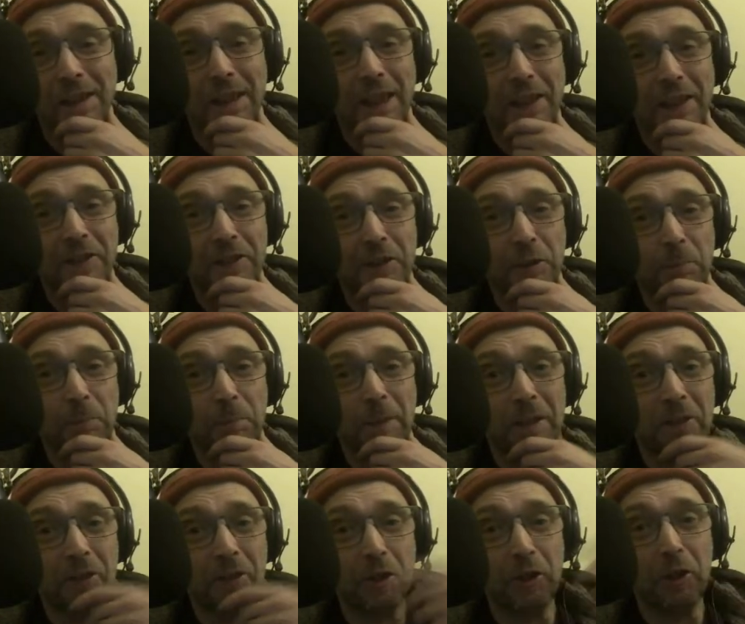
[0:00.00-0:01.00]
I stubbed my
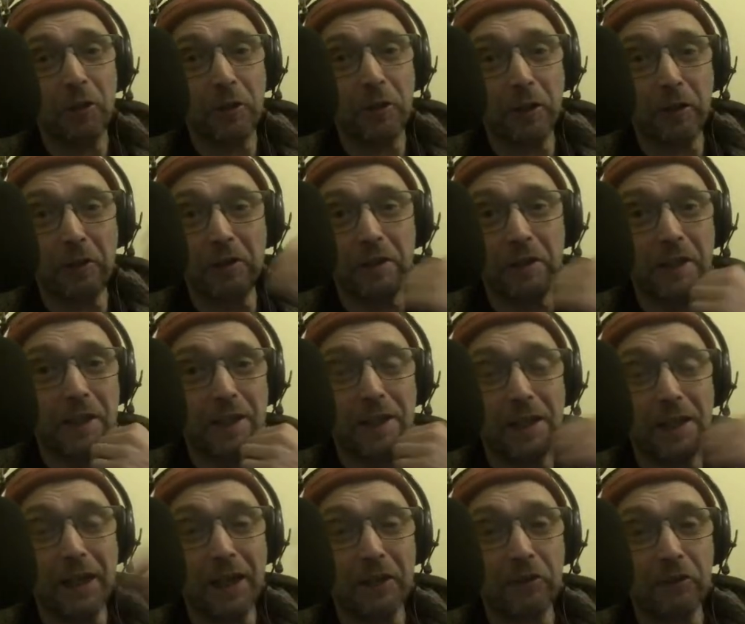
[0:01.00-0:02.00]
toe the other day.
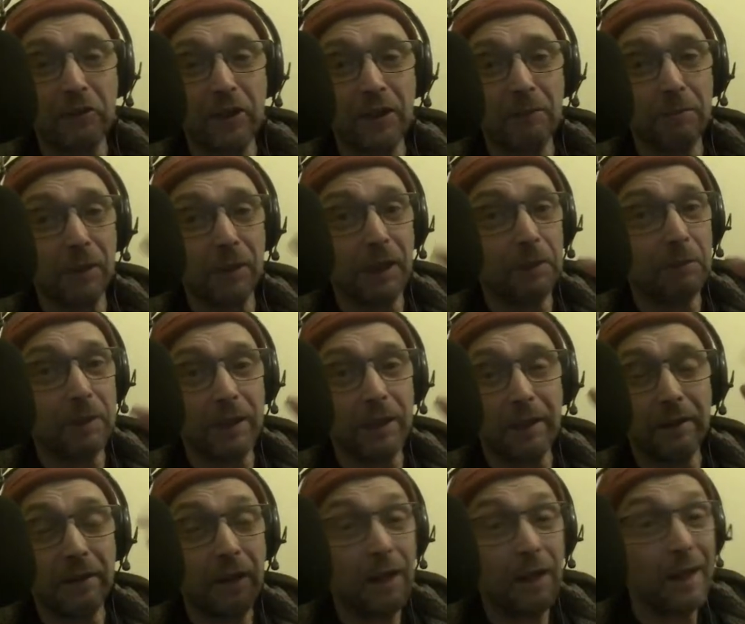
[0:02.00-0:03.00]
Hashtag blame
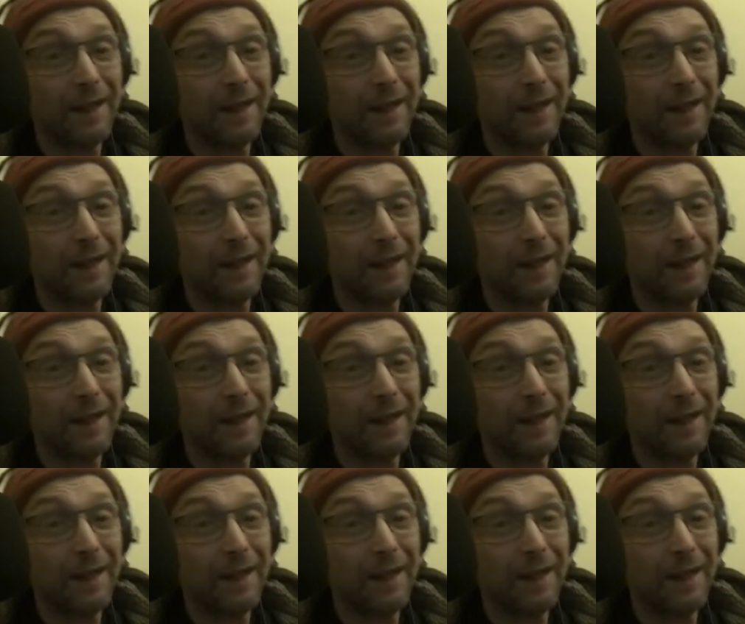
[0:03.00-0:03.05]
Khan.